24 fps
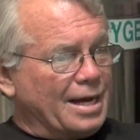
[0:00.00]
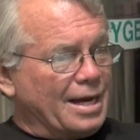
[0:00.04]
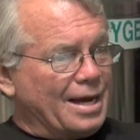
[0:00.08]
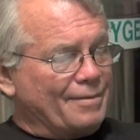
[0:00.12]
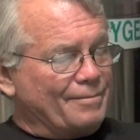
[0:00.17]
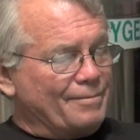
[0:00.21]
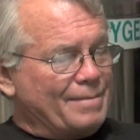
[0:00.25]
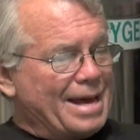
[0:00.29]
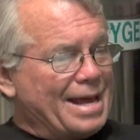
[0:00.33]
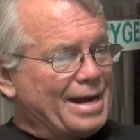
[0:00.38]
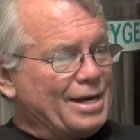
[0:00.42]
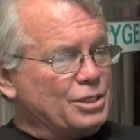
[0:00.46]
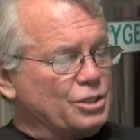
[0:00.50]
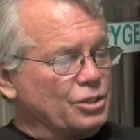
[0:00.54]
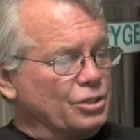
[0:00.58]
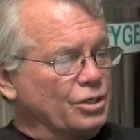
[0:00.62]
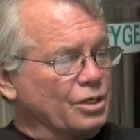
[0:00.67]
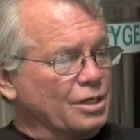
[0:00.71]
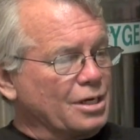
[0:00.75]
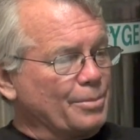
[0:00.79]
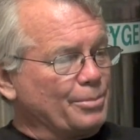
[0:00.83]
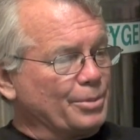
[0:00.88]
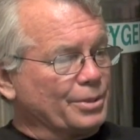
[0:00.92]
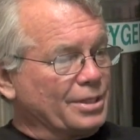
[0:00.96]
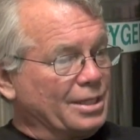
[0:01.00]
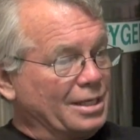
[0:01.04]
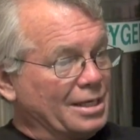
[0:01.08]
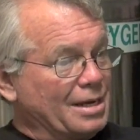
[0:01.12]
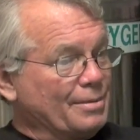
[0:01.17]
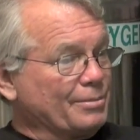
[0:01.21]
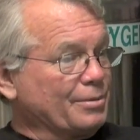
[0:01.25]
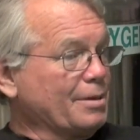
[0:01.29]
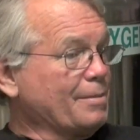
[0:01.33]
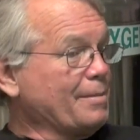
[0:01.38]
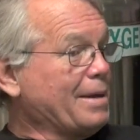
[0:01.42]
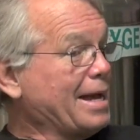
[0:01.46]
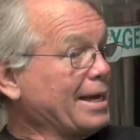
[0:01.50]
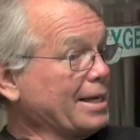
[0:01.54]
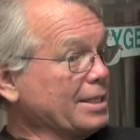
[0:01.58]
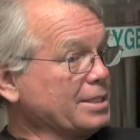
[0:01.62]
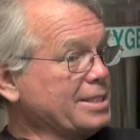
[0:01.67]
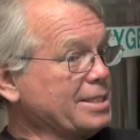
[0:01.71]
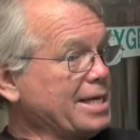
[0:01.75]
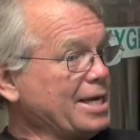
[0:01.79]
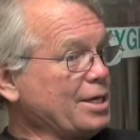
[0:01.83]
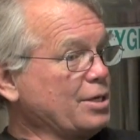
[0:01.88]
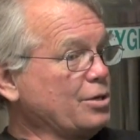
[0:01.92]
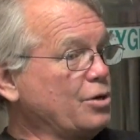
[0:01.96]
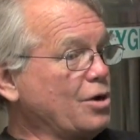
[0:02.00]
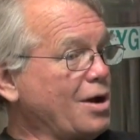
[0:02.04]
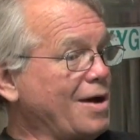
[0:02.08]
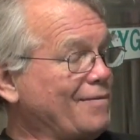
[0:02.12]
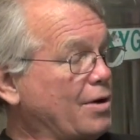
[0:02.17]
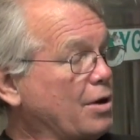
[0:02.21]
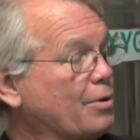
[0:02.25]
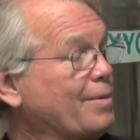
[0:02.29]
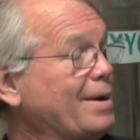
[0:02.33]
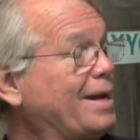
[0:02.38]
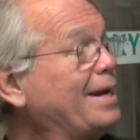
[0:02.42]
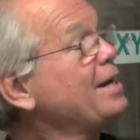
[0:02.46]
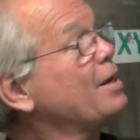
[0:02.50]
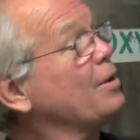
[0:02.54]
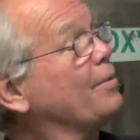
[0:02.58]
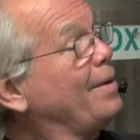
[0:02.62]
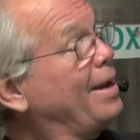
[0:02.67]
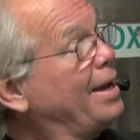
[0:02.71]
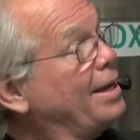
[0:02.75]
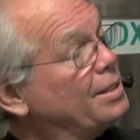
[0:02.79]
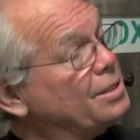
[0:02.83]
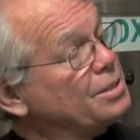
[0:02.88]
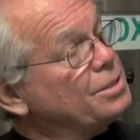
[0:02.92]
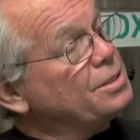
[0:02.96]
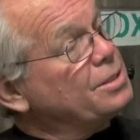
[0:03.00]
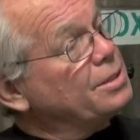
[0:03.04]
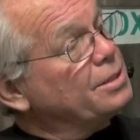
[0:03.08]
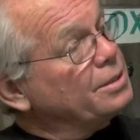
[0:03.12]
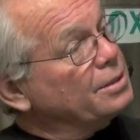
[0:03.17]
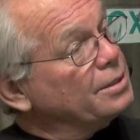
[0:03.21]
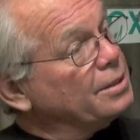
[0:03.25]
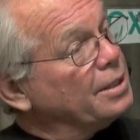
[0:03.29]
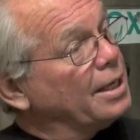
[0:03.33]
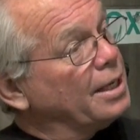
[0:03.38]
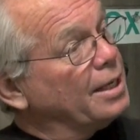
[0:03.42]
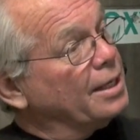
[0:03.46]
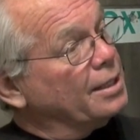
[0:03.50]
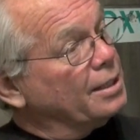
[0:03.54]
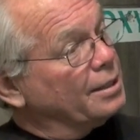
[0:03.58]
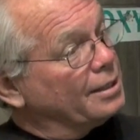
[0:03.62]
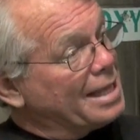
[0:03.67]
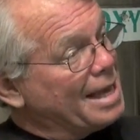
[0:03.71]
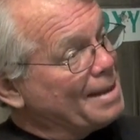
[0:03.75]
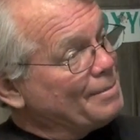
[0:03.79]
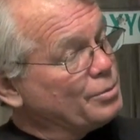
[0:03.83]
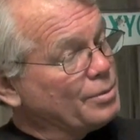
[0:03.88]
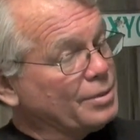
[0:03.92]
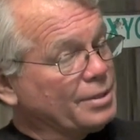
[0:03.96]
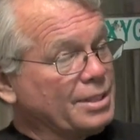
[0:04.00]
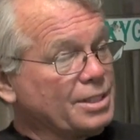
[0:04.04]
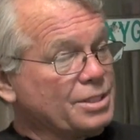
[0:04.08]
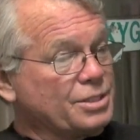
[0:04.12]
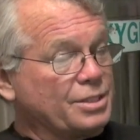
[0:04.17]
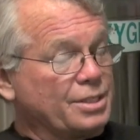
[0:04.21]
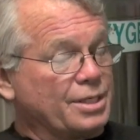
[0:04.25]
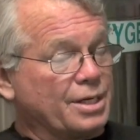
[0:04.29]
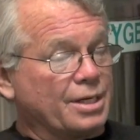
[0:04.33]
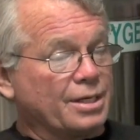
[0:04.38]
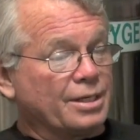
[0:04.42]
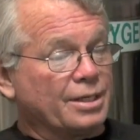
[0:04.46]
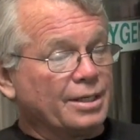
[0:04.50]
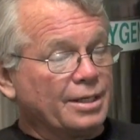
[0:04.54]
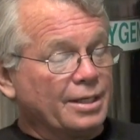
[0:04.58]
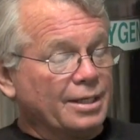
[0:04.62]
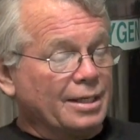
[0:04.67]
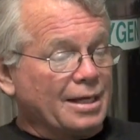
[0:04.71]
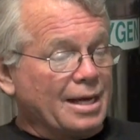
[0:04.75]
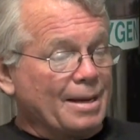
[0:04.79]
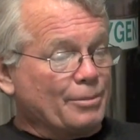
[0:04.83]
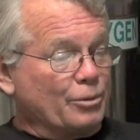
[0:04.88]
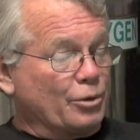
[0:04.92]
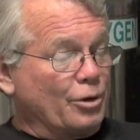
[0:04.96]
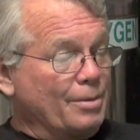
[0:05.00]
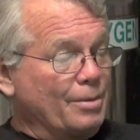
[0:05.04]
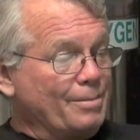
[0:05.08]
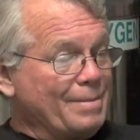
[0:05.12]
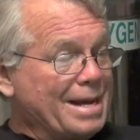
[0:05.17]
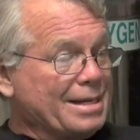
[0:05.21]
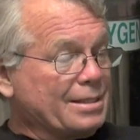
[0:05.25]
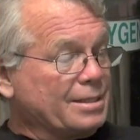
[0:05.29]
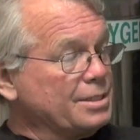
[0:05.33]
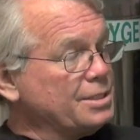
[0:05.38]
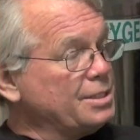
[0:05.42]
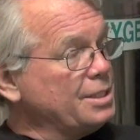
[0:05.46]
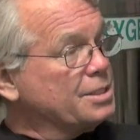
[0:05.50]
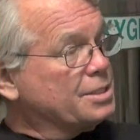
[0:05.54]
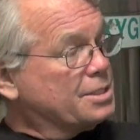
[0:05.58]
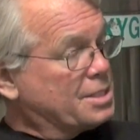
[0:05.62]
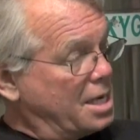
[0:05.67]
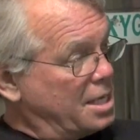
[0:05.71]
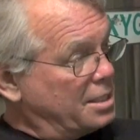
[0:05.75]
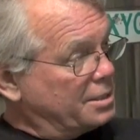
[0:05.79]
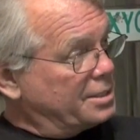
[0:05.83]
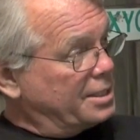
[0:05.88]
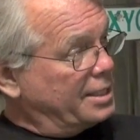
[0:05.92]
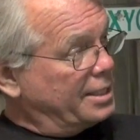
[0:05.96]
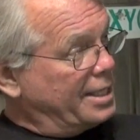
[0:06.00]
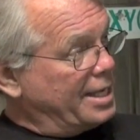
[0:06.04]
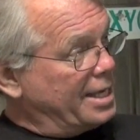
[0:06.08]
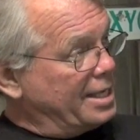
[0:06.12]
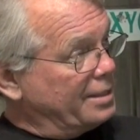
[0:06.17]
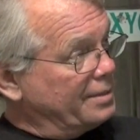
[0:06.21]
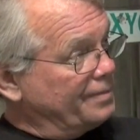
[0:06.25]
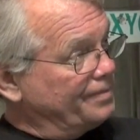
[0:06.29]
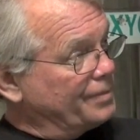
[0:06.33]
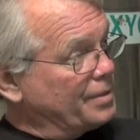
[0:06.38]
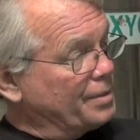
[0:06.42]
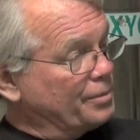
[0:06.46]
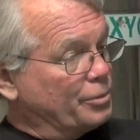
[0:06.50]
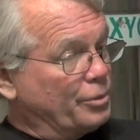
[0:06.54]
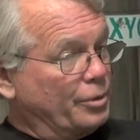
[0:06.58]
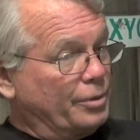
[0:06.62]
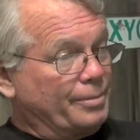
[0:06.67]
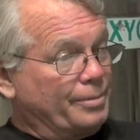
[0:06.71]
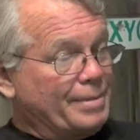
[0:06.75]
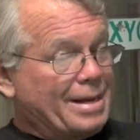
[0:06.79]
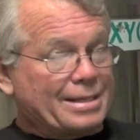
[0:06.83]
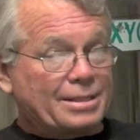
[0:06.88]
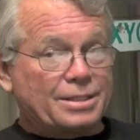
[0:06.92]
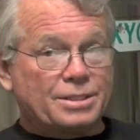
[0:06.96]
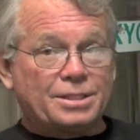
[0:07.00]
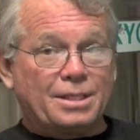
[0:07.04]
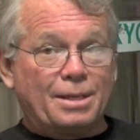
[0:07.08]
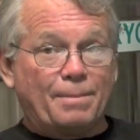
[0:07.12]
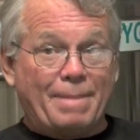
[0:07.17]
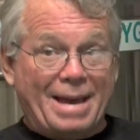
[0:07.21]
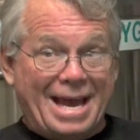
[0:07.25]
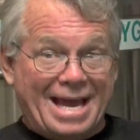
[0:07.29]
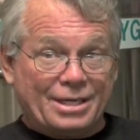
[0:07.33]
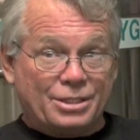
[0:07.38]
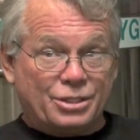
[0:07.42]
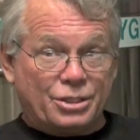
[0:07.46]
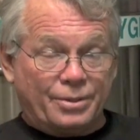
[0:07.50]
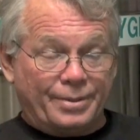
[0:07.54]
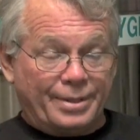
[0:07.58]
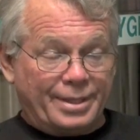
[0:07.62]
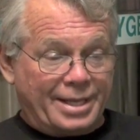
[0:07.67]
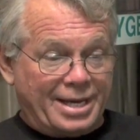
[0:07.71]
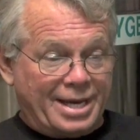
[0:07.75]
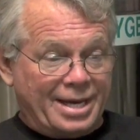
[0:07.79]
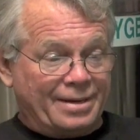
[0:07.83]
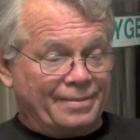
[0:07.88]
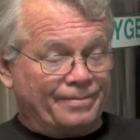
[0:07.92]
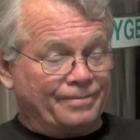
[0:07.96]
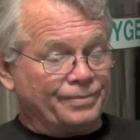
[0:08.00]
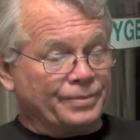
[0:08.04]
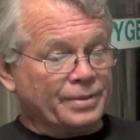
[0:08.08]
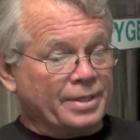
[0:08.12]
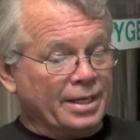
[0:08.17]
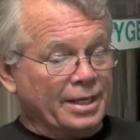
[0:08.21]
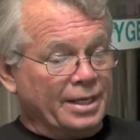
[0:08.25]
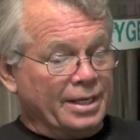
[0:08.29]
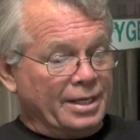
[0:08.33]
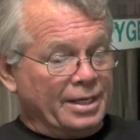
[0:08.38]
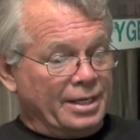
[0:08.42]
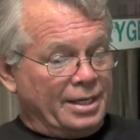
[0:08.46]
I've managed to hook up with a number of them. I can tell you who I've already arranged uh, collabs with this year. I'm going back to see Salt again. I'm going back to see Banjo again. Oh.